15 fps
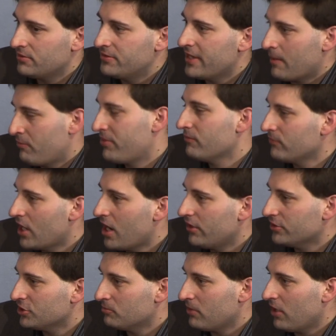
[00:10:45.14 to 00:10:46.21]
depth of
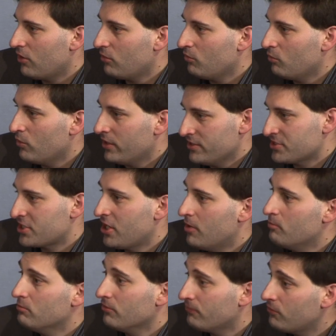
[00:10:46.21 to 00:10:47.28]
knowledge about what has
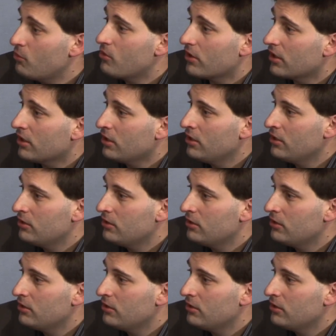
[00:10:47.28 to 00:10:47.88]
come before,